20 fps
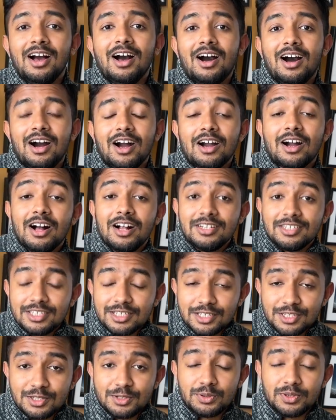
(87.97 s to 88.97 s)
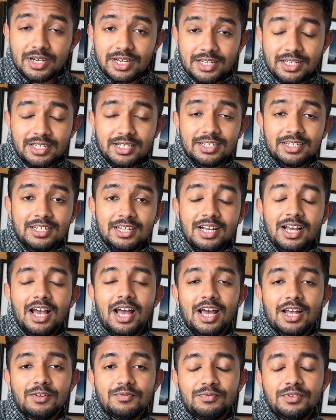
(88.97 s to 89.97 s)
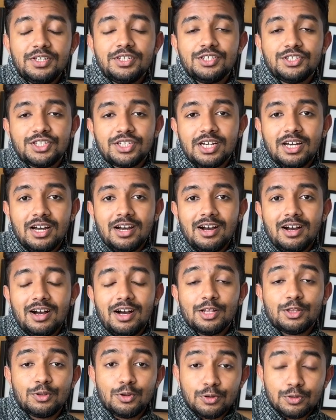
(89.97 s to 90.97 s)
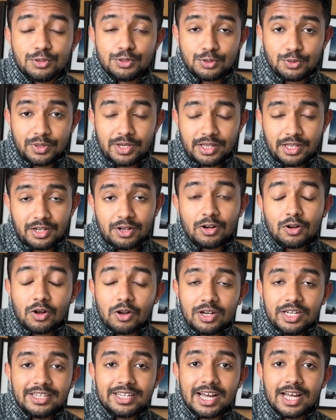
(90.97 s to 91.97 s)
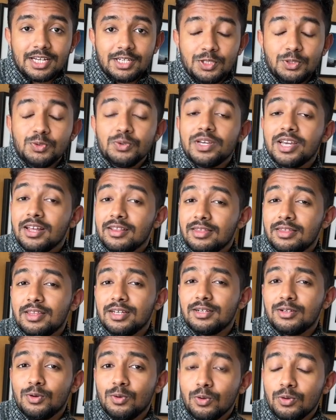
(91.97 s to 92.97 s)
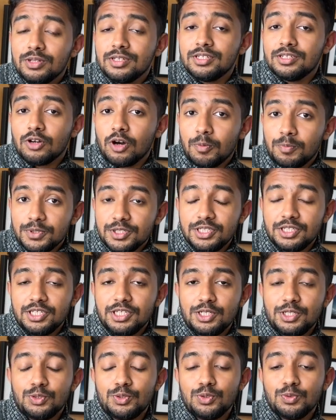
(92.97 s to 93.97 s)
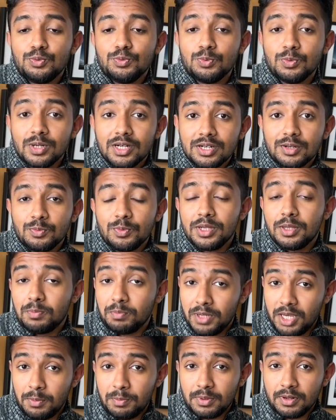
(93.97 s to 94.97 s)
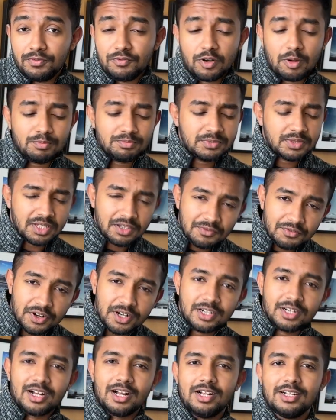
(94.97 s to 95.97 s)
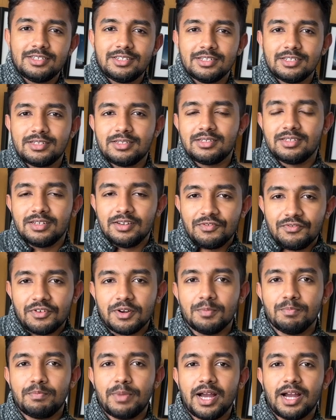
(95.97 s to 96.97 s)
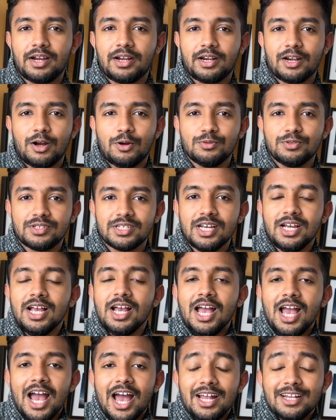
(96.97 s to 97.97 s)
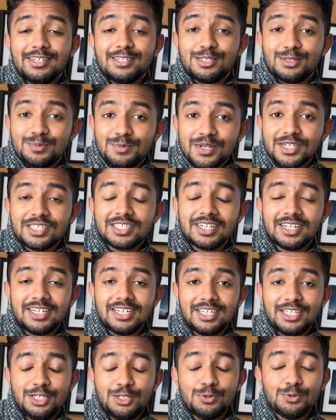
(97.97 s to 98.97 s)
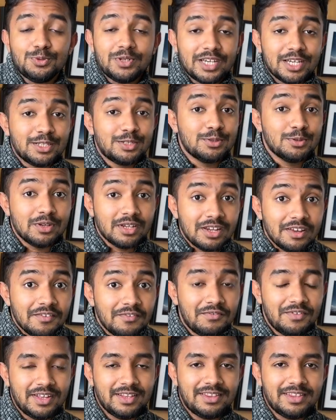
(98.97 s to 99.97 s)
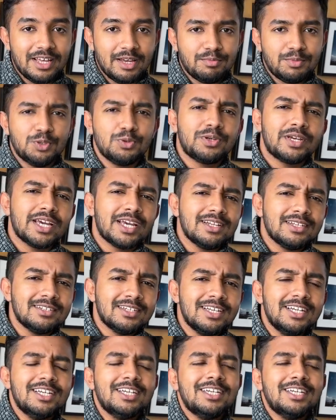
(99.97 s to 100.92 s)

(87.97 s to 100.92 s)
our cultures together and we share our thoughts together. Not only that, you get the golden opportunity to work with people from different cultures, different backgrounds, and especially you get to live with them. You can